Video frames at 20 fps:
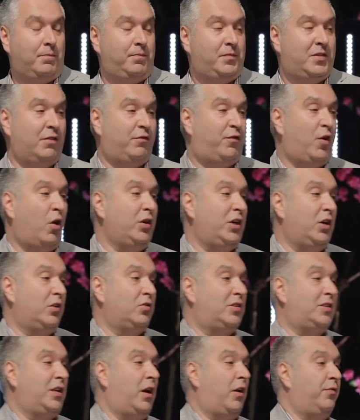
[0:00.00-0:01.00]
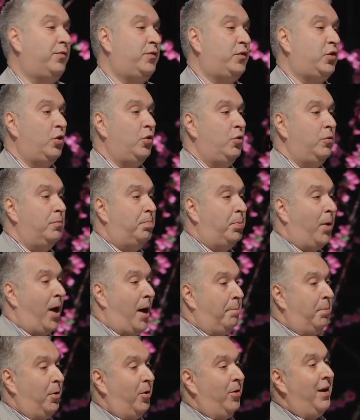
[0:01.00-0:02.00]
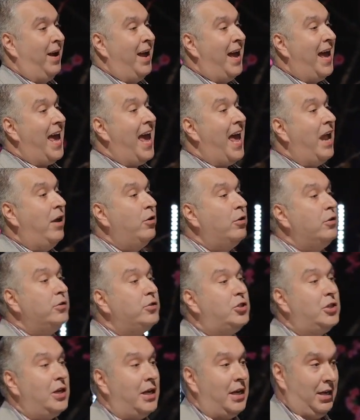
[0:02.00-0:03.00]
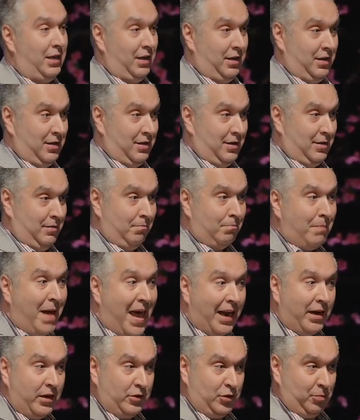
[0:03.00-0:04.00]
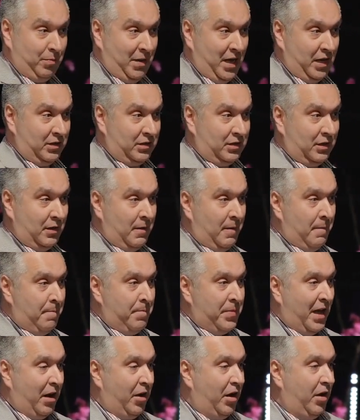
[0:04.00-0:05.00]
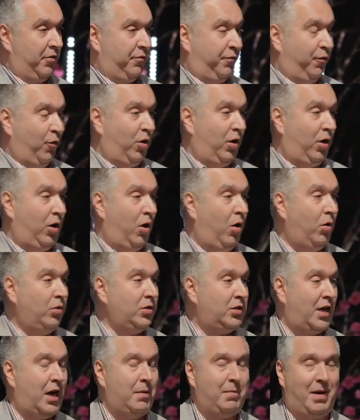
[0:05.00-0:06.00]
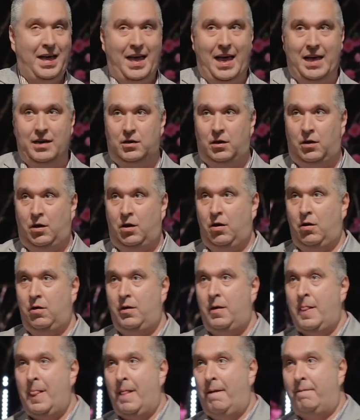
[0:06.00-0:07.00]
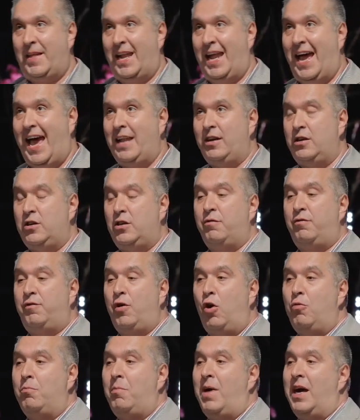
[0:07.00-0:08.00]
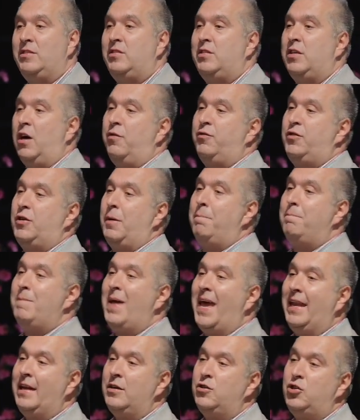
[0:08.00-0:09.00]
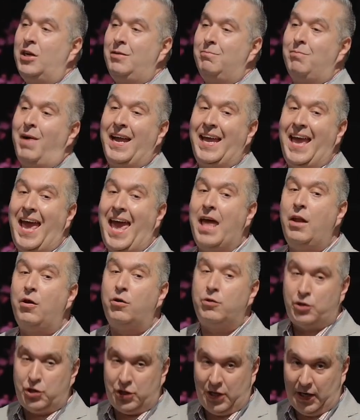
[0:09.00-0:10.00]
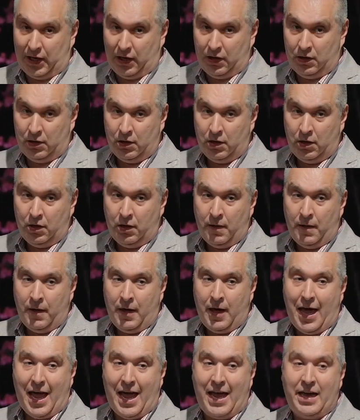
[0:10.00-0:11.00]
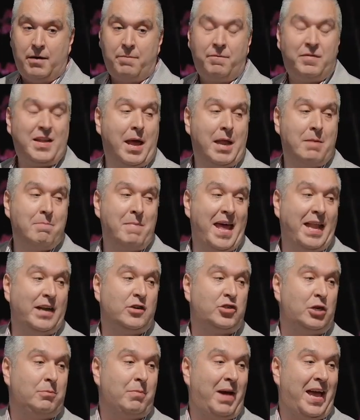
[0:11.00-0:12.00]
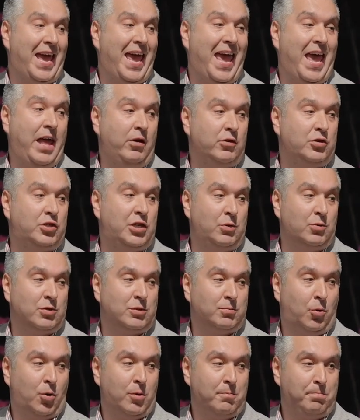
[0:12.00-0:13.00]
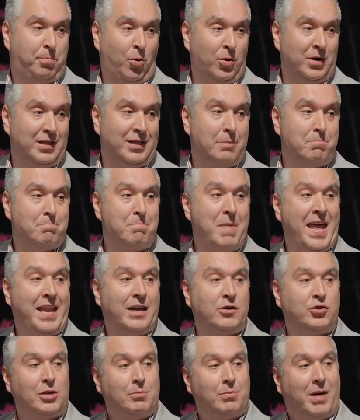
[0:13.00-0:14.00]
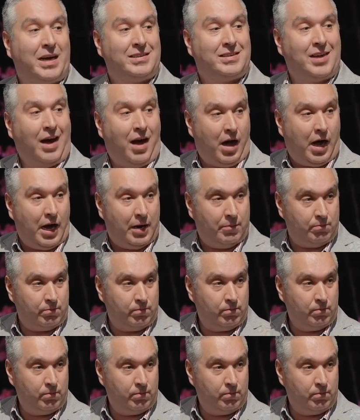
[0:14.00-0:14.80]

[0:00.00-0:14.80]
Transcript: devote yourself to proper energy management. For a long time, I had to learn that I had to devote myself to managing my energy. And managing my energy was more important than managing my time.